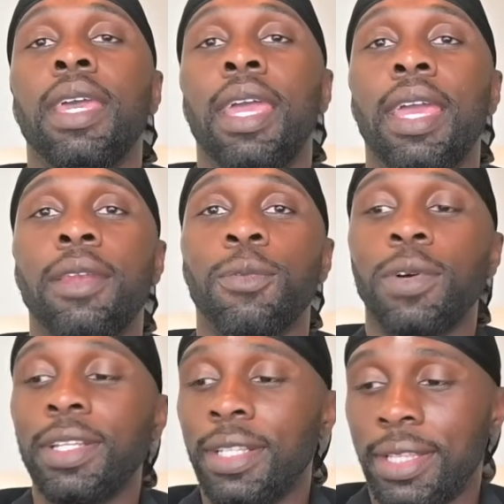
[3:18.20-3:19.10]
And
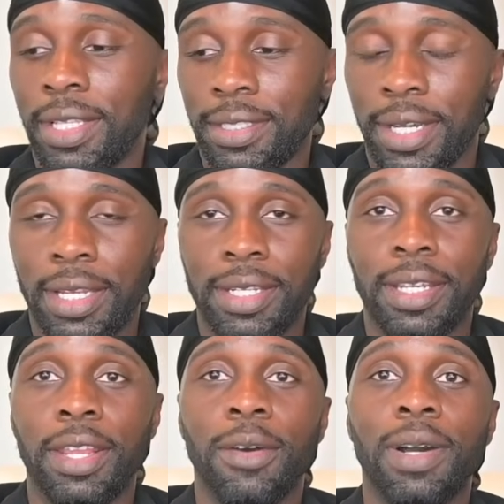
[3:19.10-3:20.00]
one of the things that I
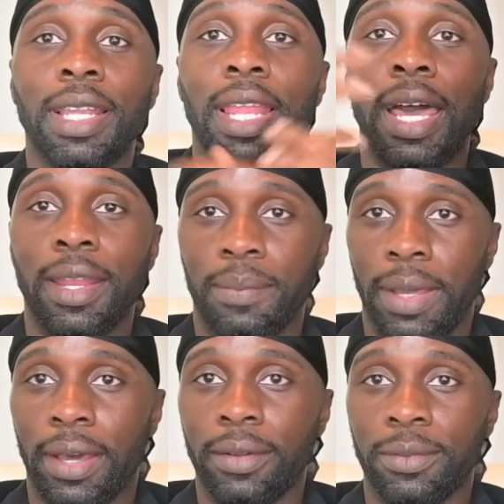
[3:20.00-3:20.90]
didn't know a lot
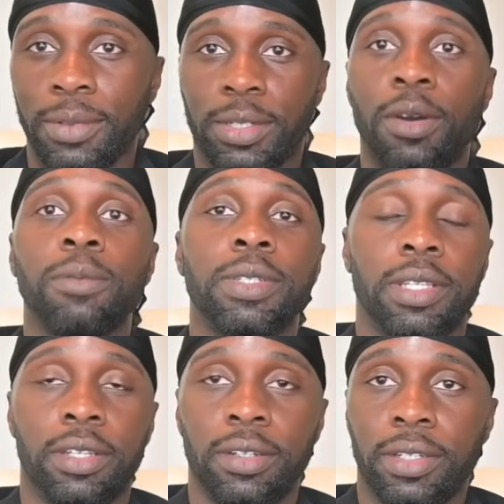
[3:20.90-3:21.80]
about was home
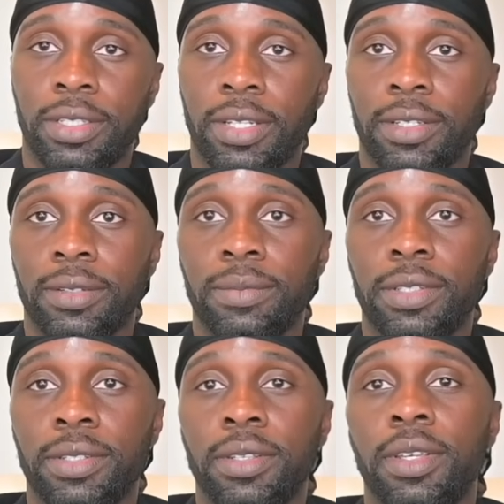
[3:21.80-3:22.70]
security
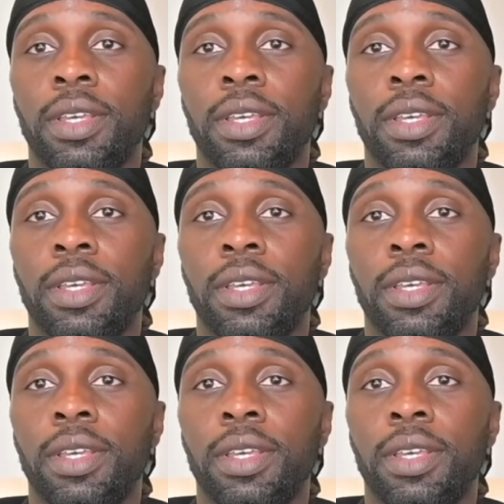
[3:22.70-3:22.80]
systems.